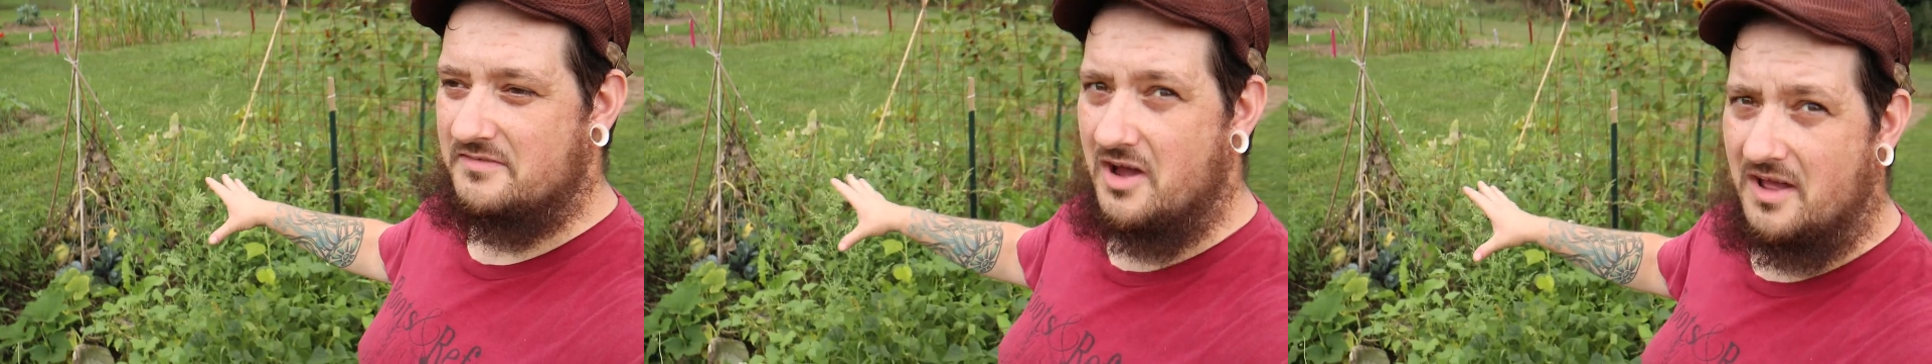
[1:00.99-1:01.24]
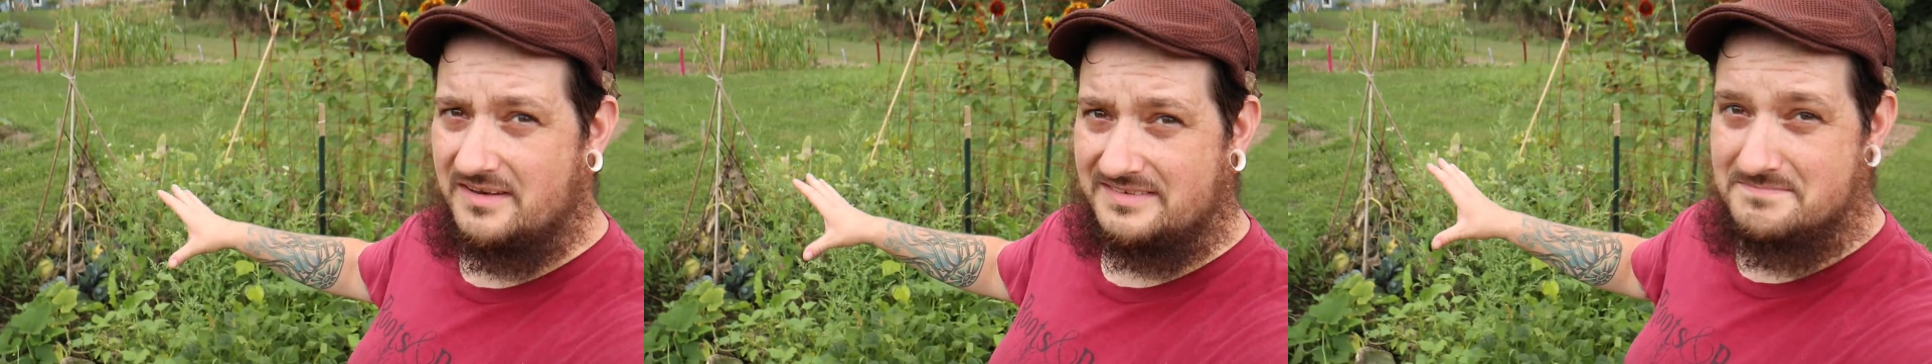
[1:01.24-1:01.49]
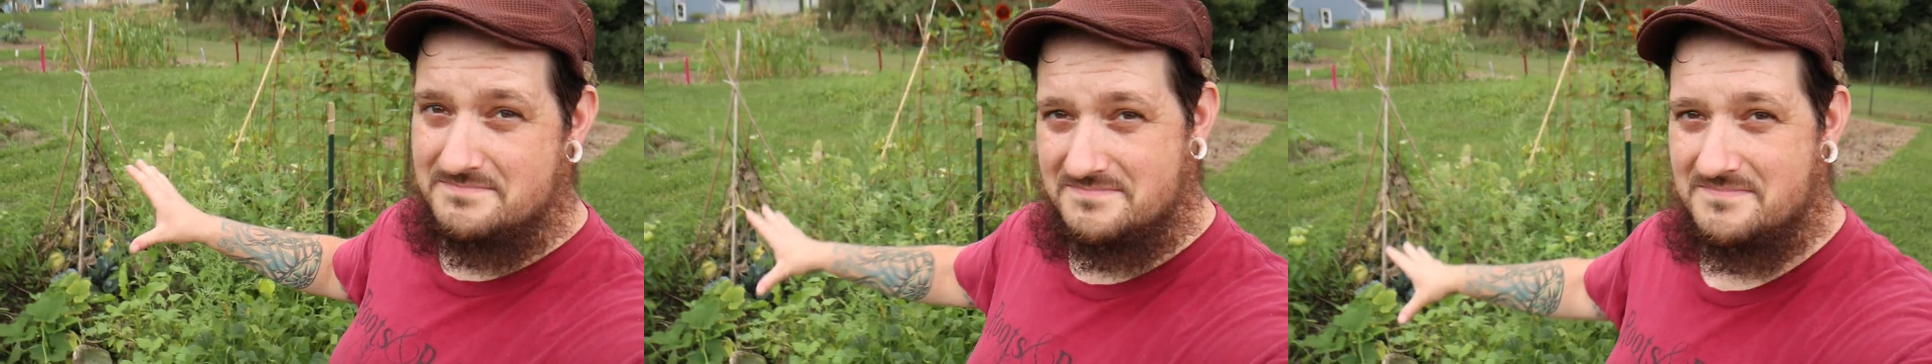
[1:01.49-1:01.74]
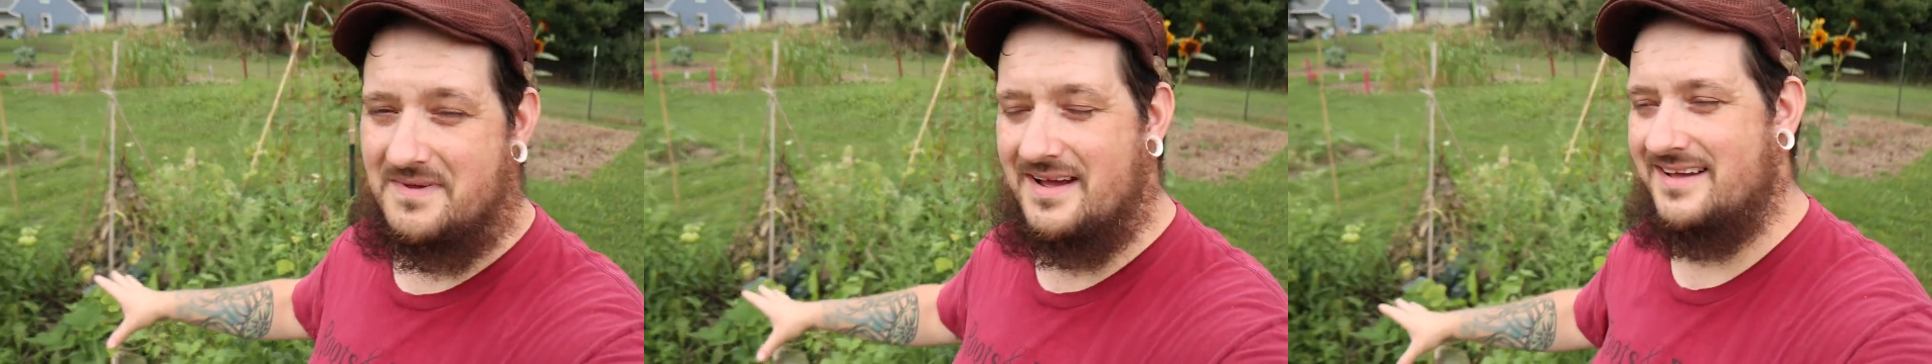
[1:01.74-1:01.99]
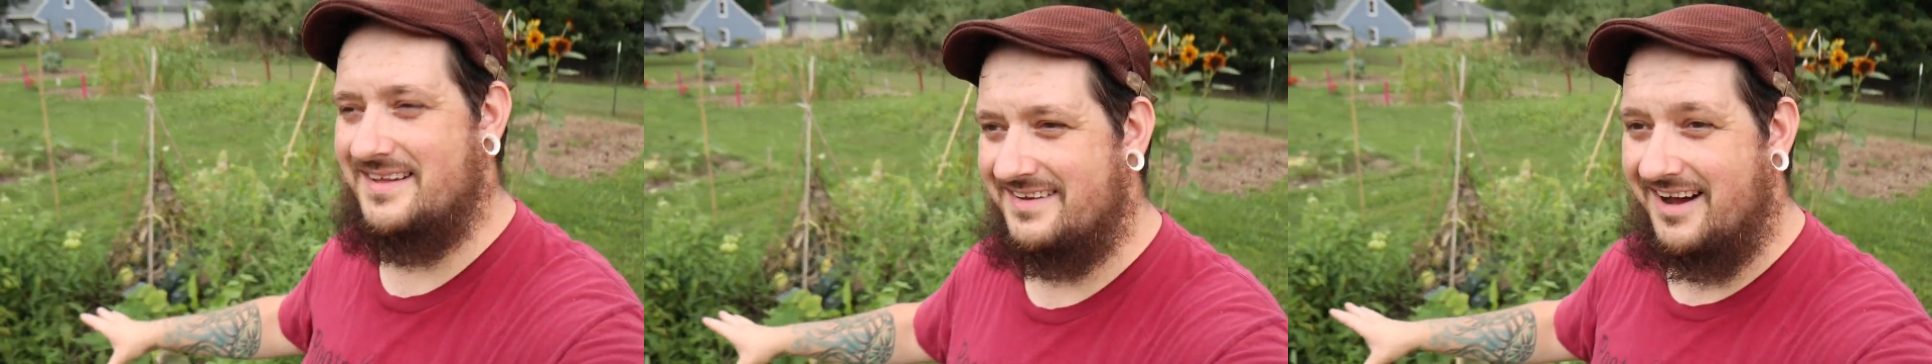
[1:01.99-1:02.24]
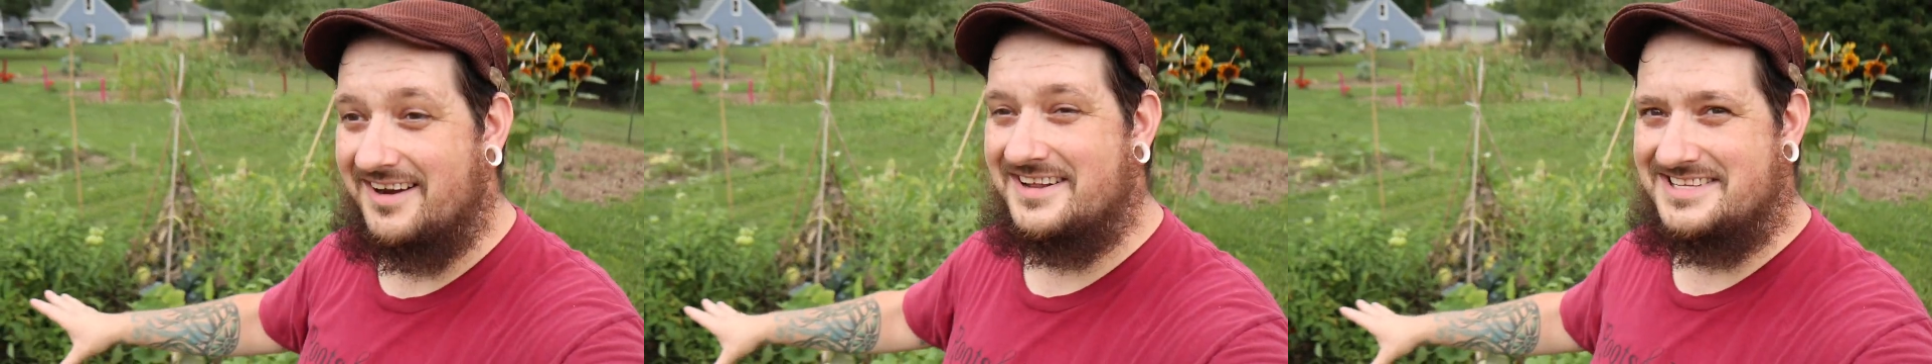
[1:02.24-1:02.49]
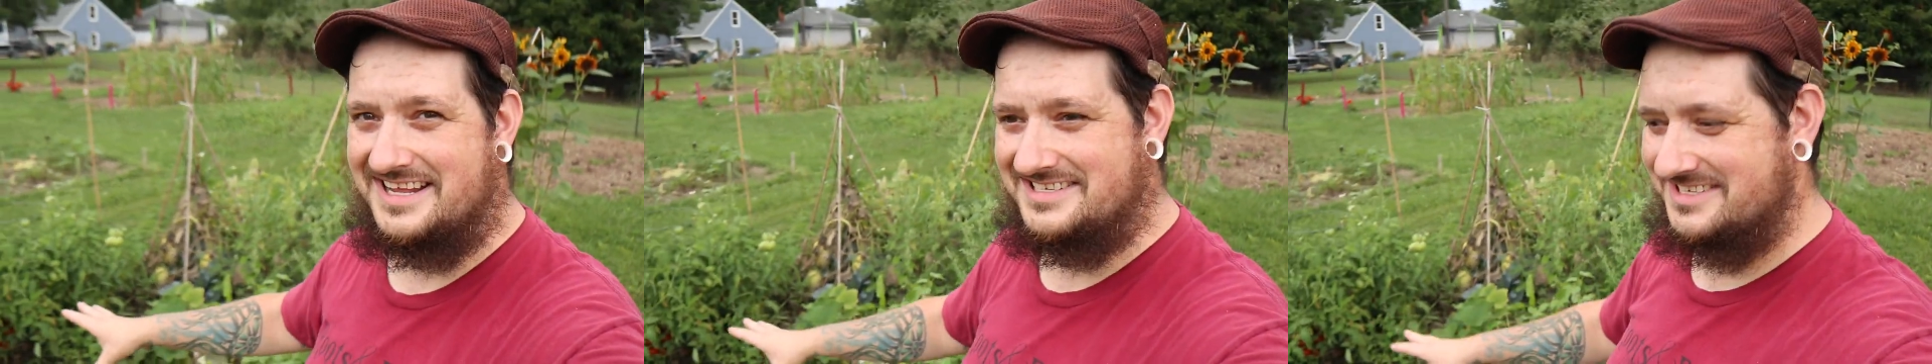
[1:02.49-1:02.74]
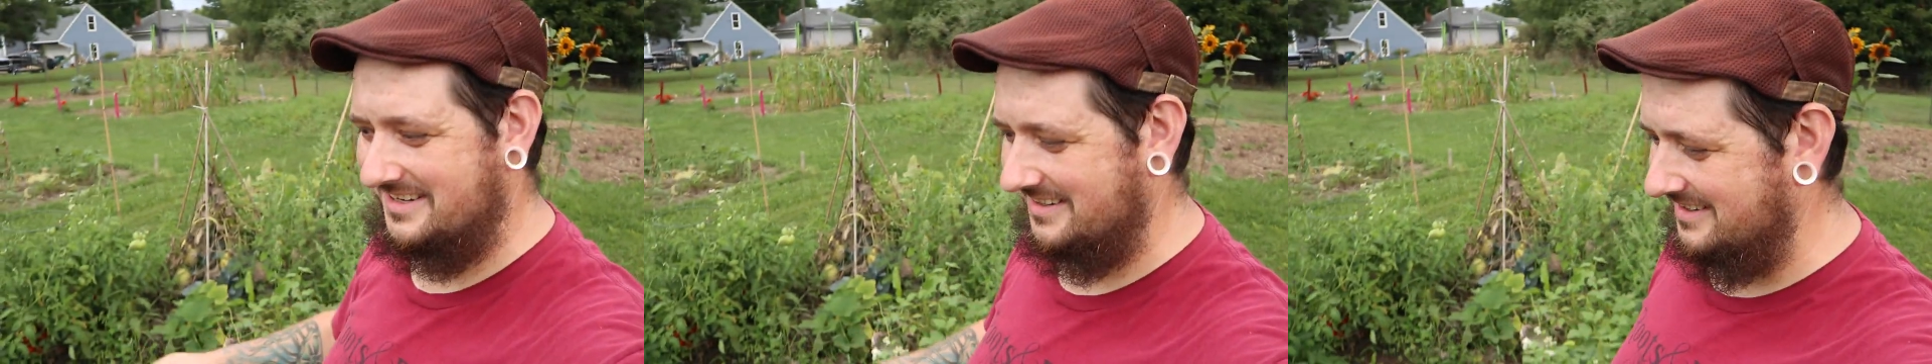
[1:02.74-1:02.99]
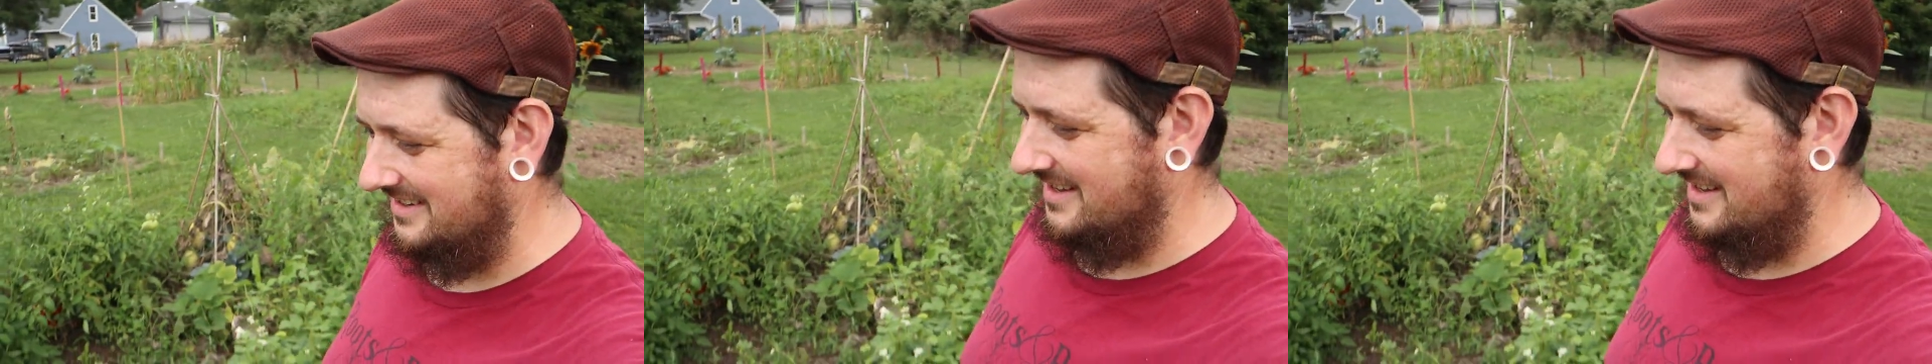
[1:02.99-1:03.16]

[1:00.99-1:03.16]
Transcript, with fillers: of unattention